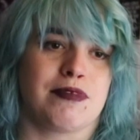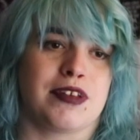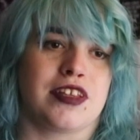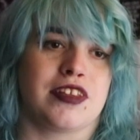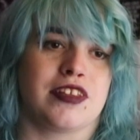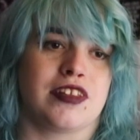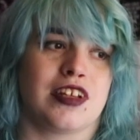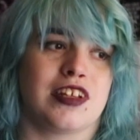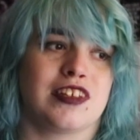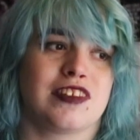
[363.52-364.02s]

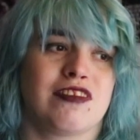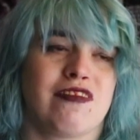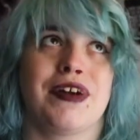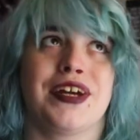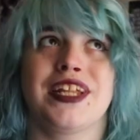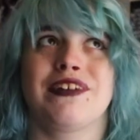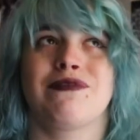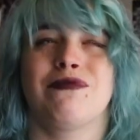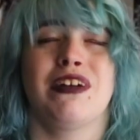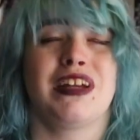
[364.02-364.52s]
been this,
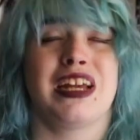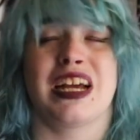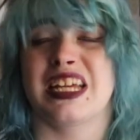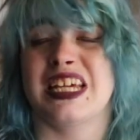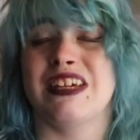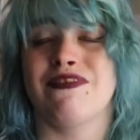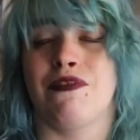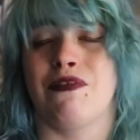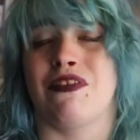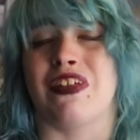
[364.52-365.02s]

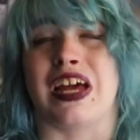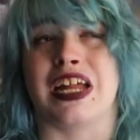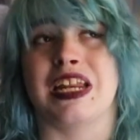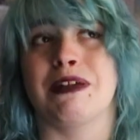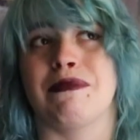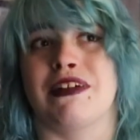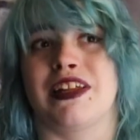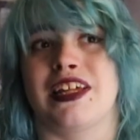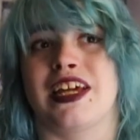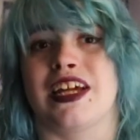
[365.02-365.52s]
even with any
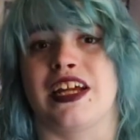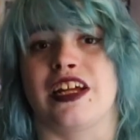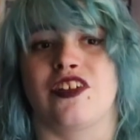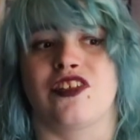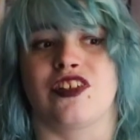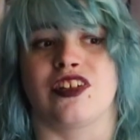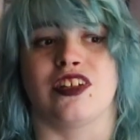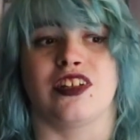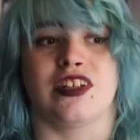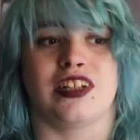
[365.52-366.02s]

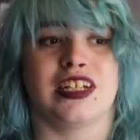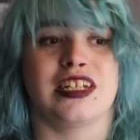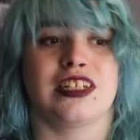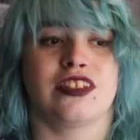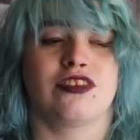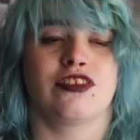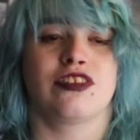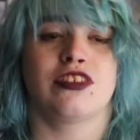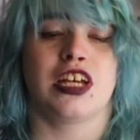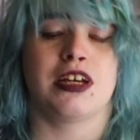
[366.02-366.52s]
medication,
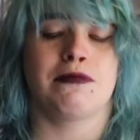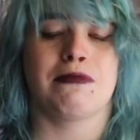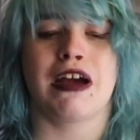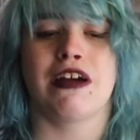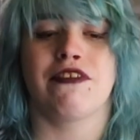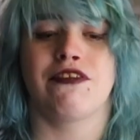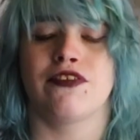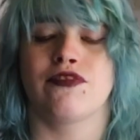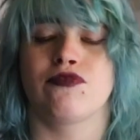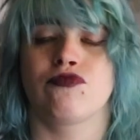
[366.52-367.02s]
it's a
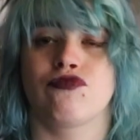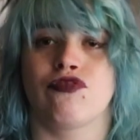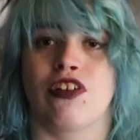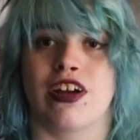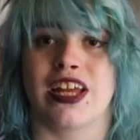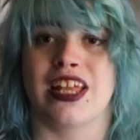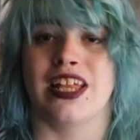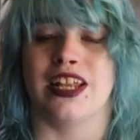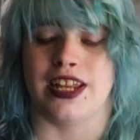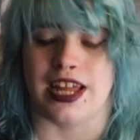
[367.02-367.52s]
matter of
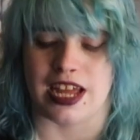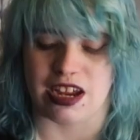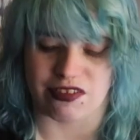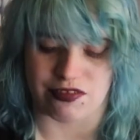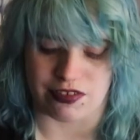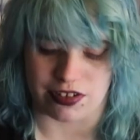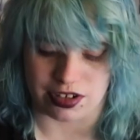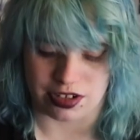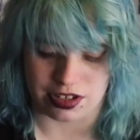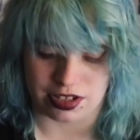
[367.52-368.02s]
trial and
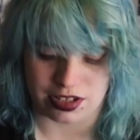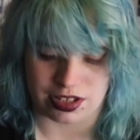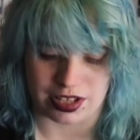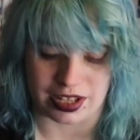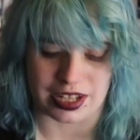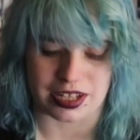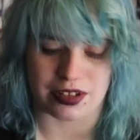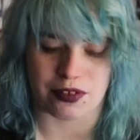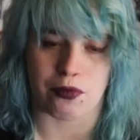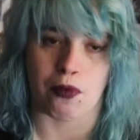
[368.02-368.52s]
error.
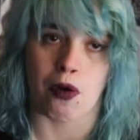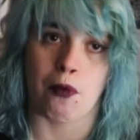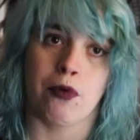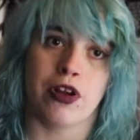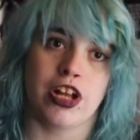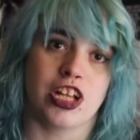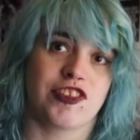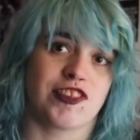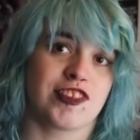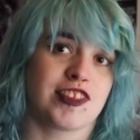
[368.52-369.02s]
Like, what
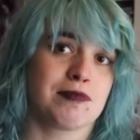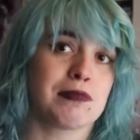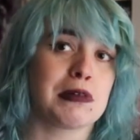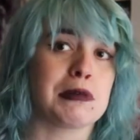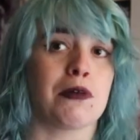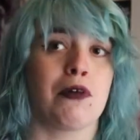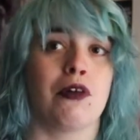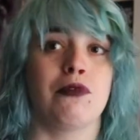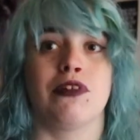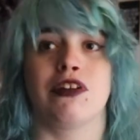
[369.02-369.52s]
works for some
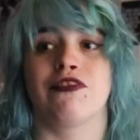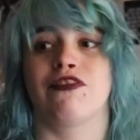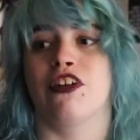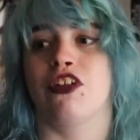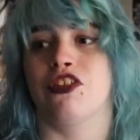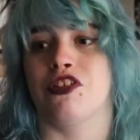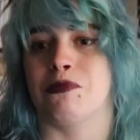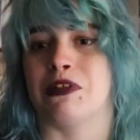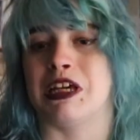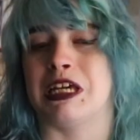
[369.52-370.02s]
people won't work for
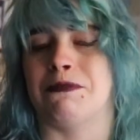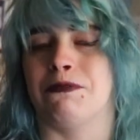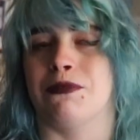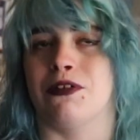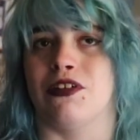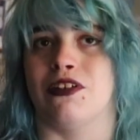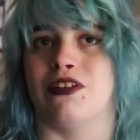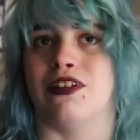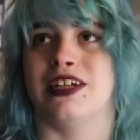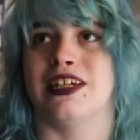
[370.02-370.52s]
other
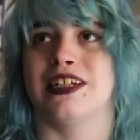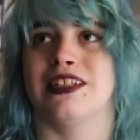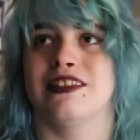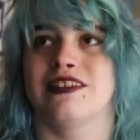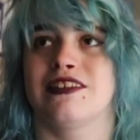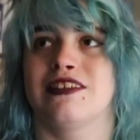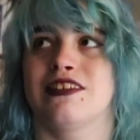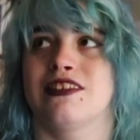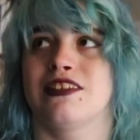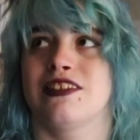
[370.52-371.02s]
people.
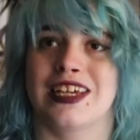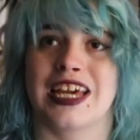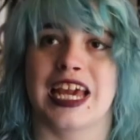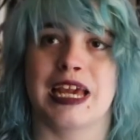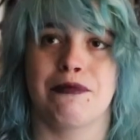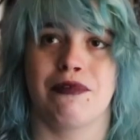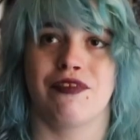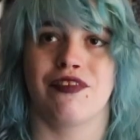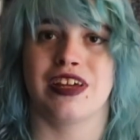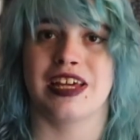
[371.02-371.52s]
It's a
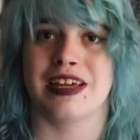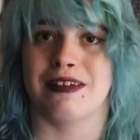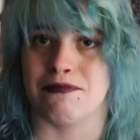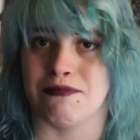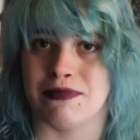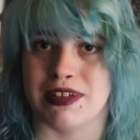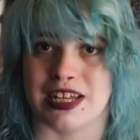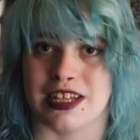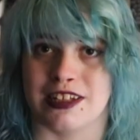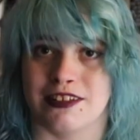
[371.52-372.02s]
game of hit and
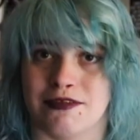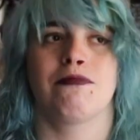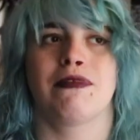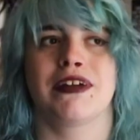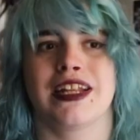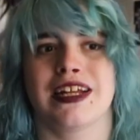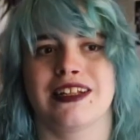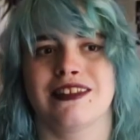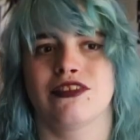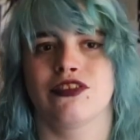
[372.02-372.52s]
miss. My
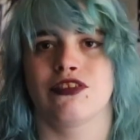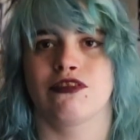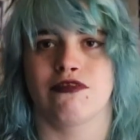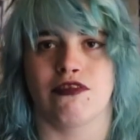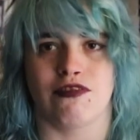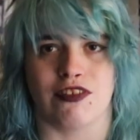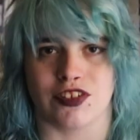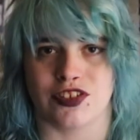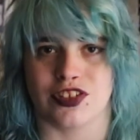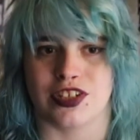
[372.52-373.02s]
nan took
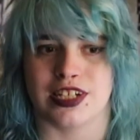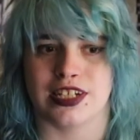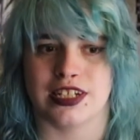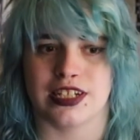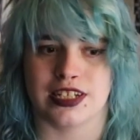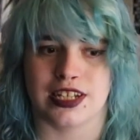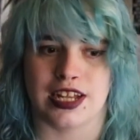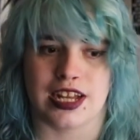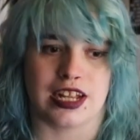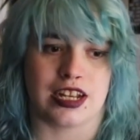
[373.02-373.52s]

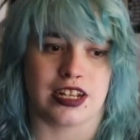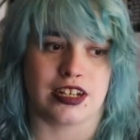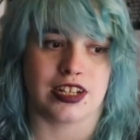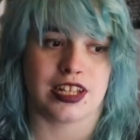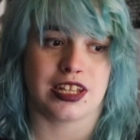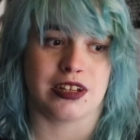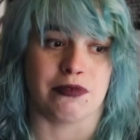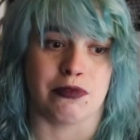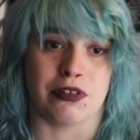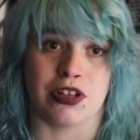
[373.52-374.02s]
fluoxetine and
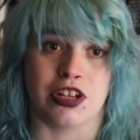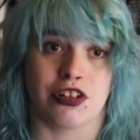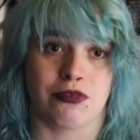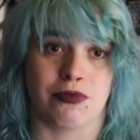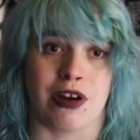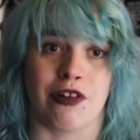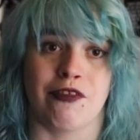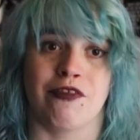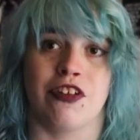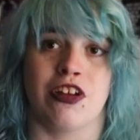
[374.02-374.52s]
it worked
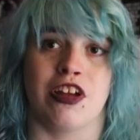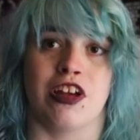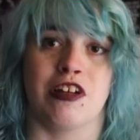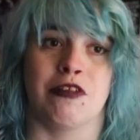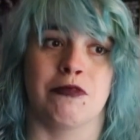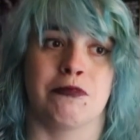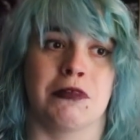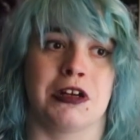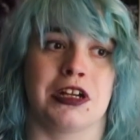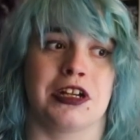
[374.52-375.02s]
well for her.
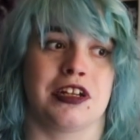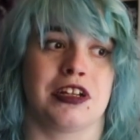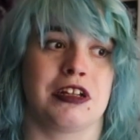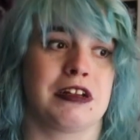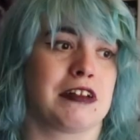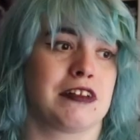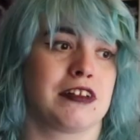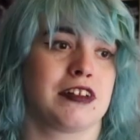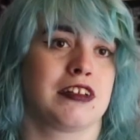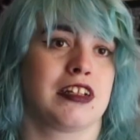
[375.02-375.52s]
My
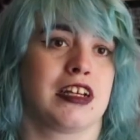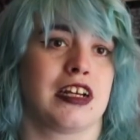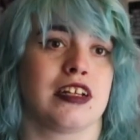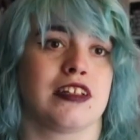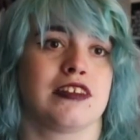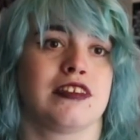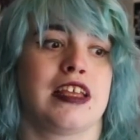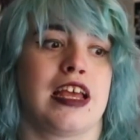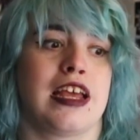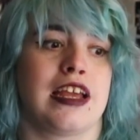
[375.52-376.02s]

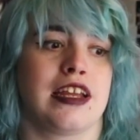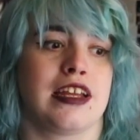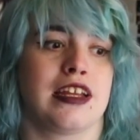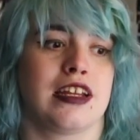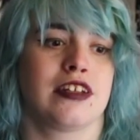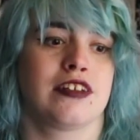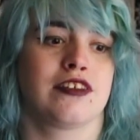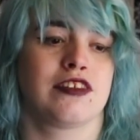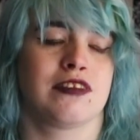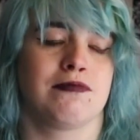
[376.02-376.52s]
granddad
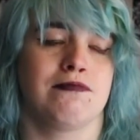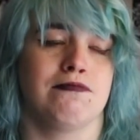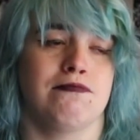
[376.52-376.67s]
takes